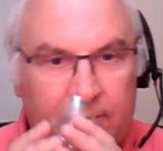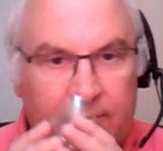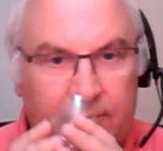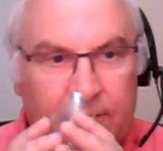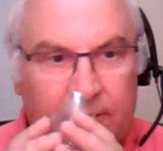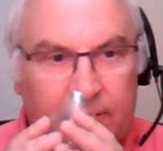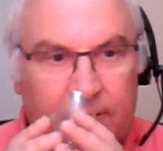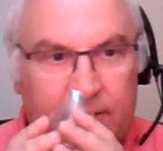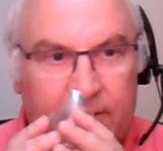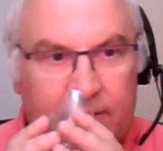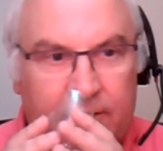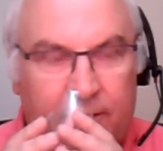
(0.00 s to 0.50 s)

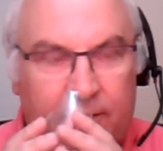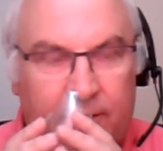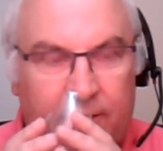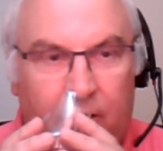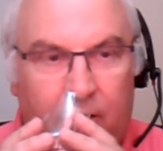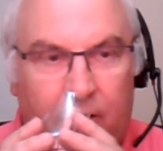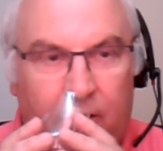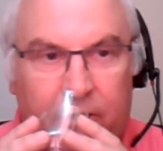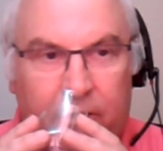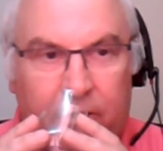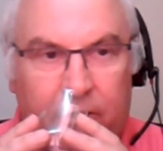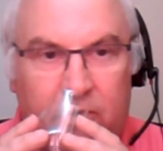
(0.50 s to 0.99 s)
It's a bit
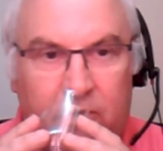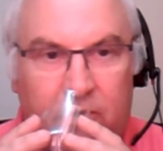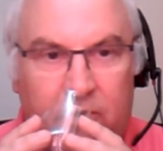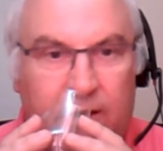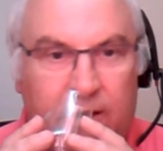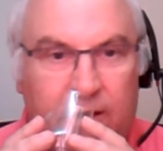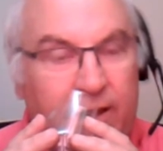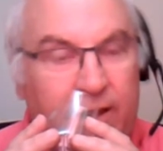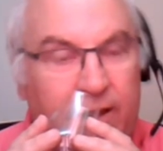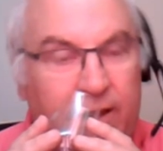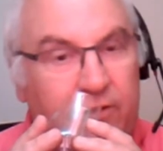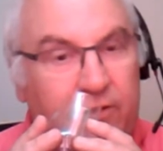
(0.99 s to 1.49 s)
orangey
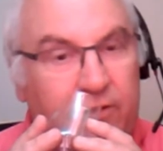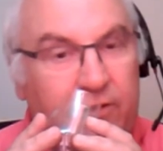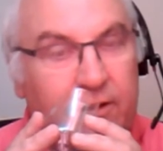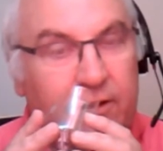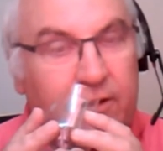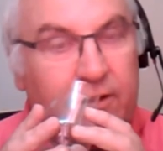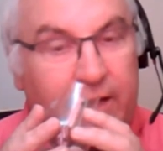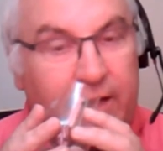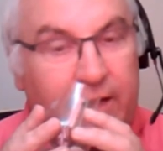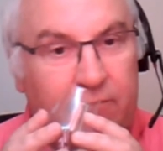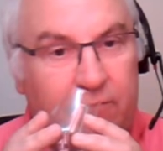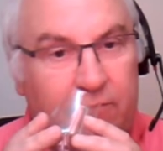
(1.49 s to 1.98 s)
and
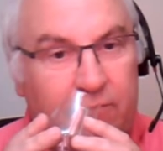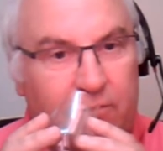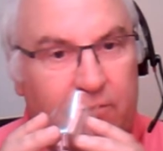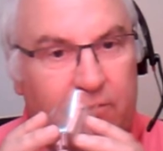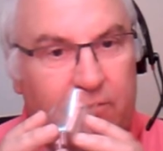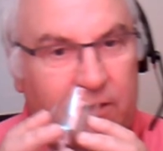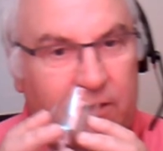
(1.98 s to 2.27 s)
actually lime to me